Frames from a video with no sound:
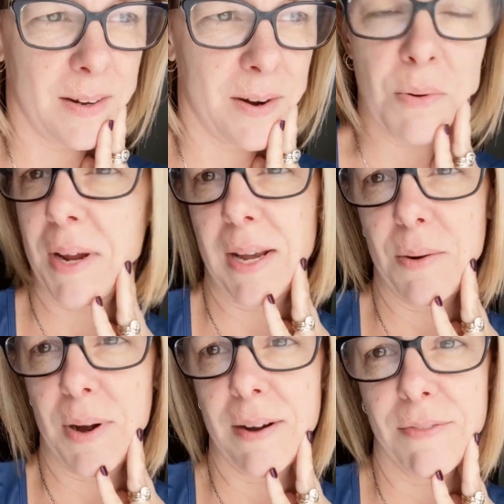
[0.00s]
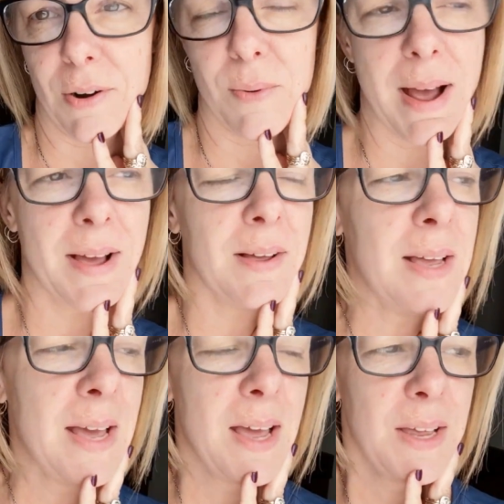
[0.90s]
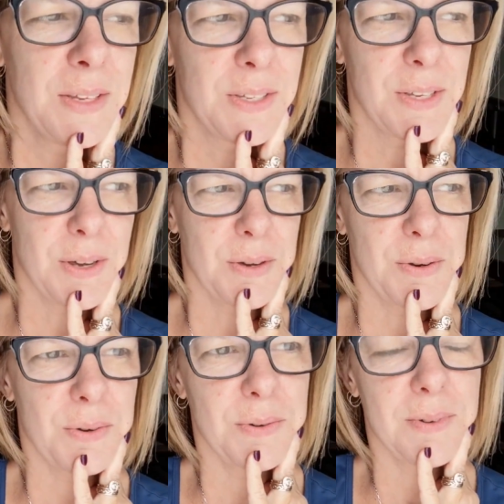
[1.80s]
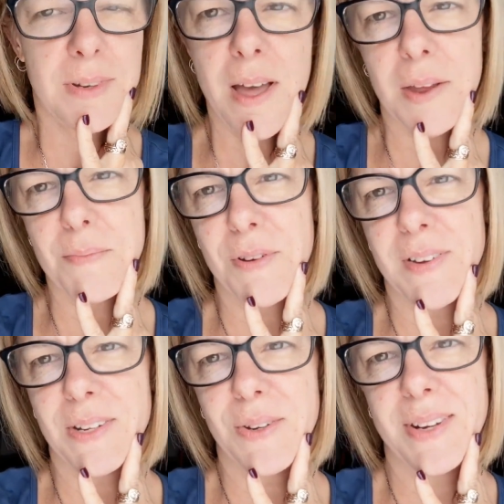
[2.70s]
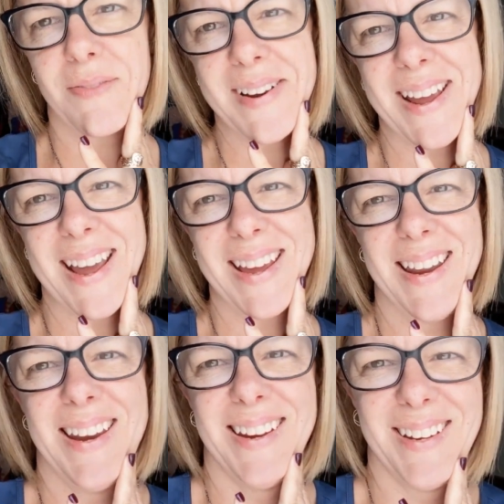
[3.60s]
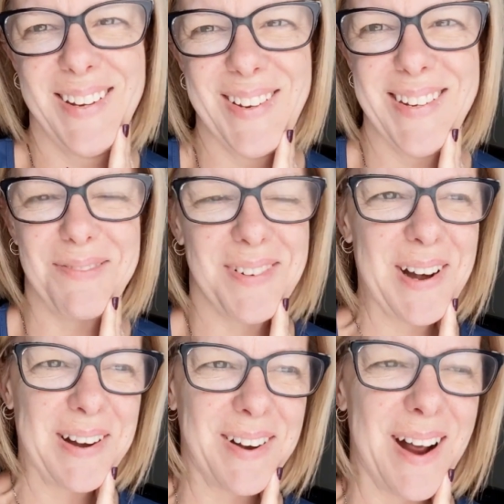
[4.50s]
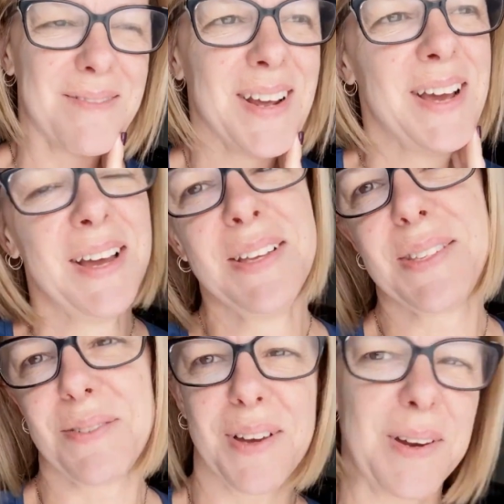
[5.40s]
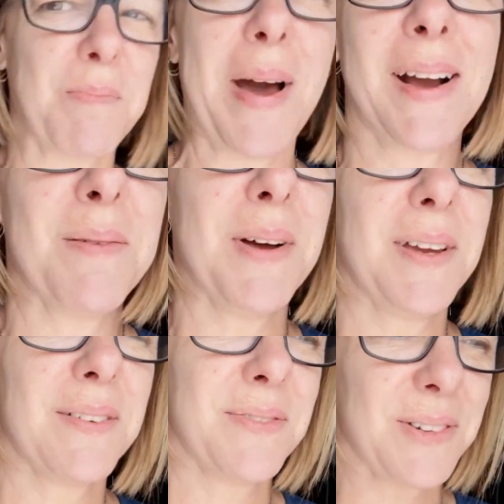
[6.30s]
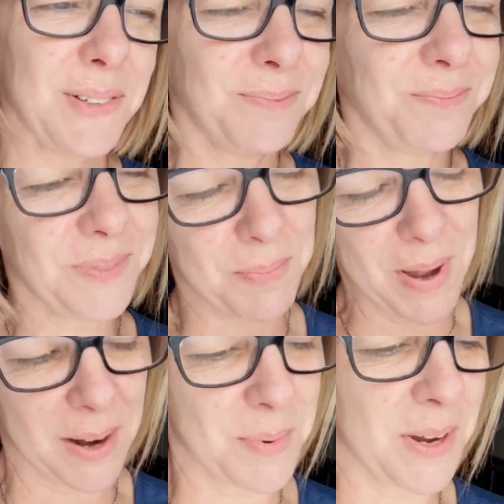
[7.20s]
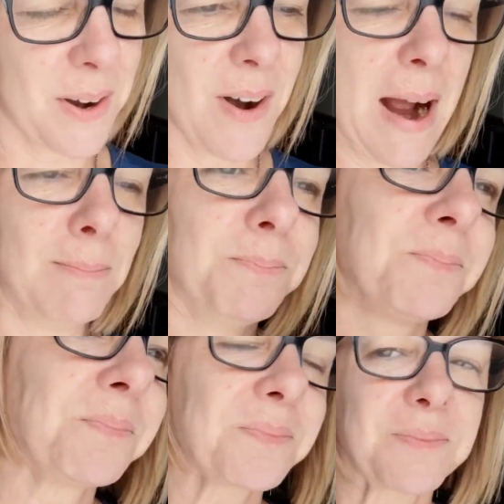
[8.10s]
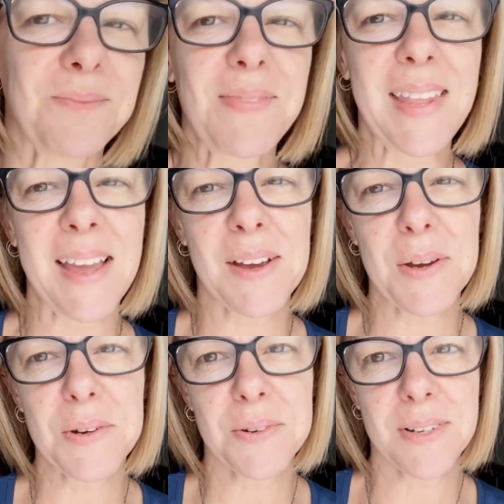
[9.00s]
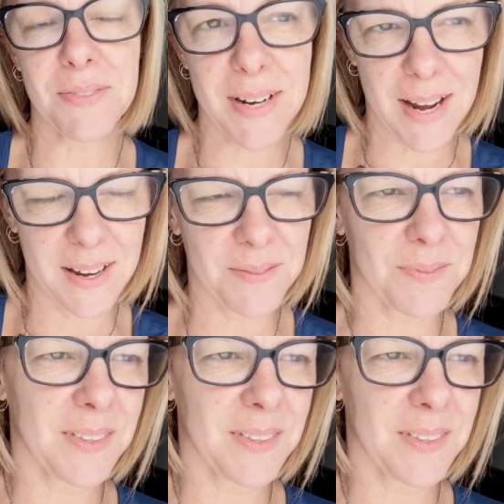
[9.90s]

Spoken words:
going anywhere for a while, so y'all are moving to a different gate, to a different aircraft." So we had to pack up all our food, pack up all our crap, and go to a different gate.